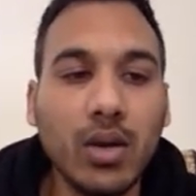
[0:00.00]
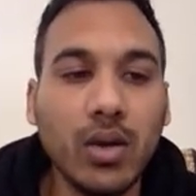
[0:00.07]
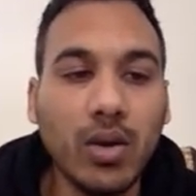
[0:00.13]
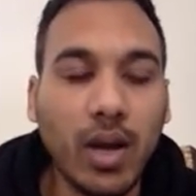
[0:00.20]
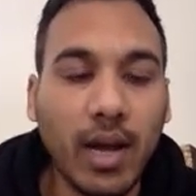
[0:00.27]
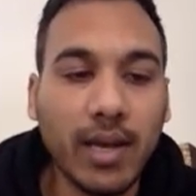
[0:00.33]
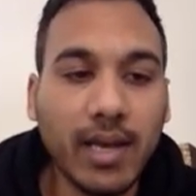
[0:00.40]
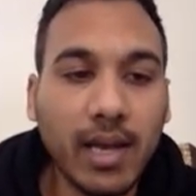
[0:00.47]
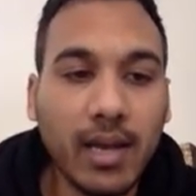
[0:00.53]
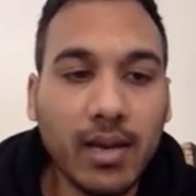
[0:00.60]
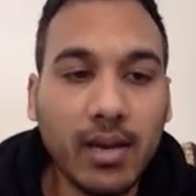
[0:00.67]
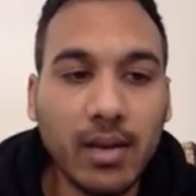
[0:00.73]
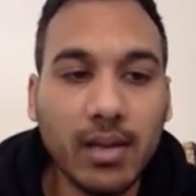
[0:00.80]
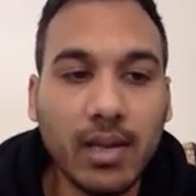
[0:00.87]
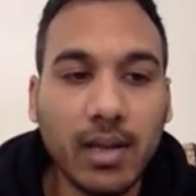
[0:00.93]

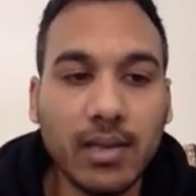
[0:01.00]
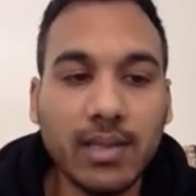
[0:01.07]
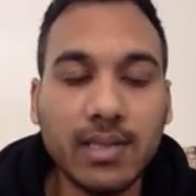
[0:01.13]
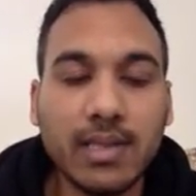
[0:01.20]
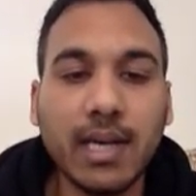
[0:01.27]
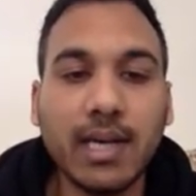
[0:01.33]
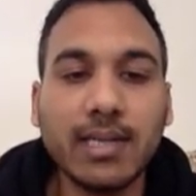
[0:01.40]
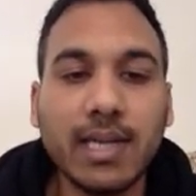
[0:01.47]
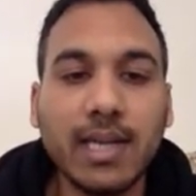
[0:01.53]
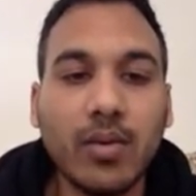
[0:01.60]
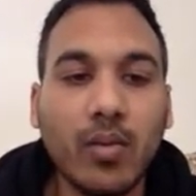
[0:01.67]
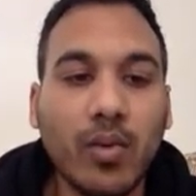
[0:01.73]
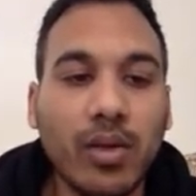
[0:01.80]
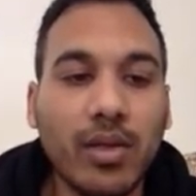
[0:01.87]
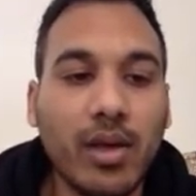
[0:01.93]
again, this ties
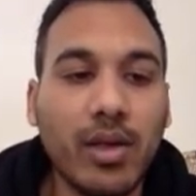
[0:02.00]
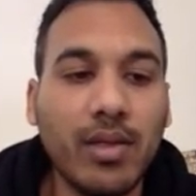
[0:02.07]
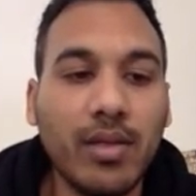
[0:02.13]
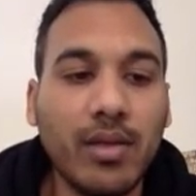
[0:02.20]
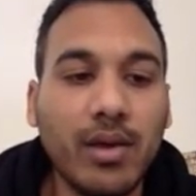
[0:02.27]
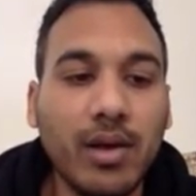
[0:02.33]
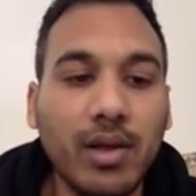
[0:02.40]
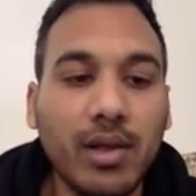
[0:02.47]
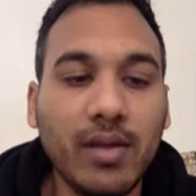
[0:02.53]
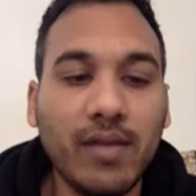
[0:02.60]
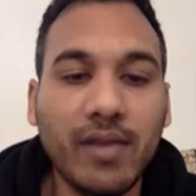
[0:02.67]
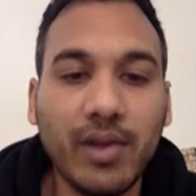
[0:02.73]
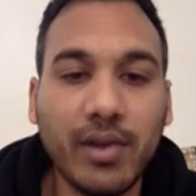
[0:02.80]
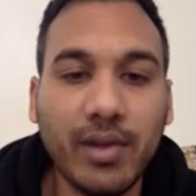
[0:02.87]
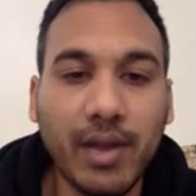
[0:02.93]
in with the earlier
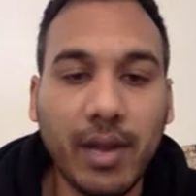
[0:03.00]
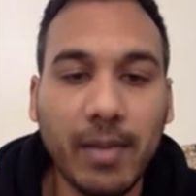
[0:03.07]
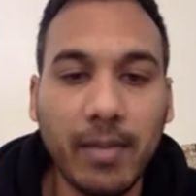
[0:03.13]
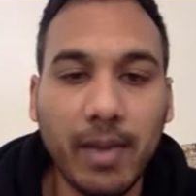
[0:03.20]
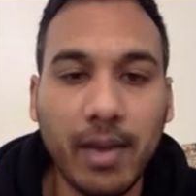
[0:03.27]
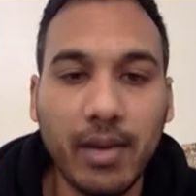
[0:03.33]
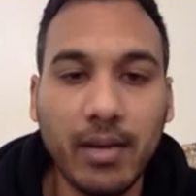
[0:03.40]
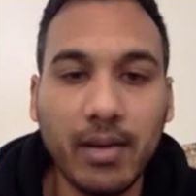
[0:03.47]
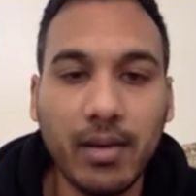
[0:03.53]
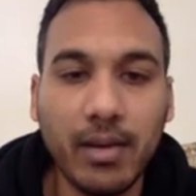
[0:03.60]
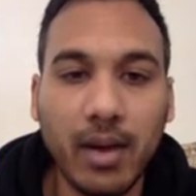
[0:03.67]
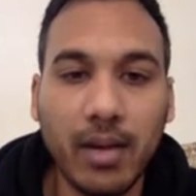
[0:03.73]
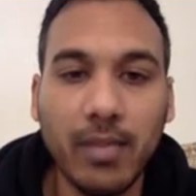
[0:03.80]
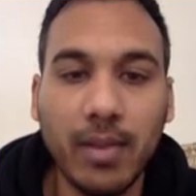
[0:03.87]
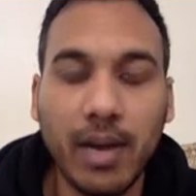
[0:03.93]
video that I made
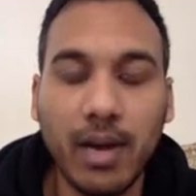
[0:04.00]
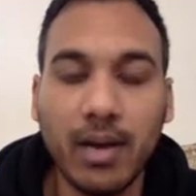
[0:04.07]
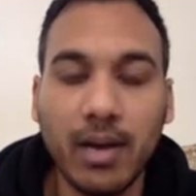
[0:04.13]
about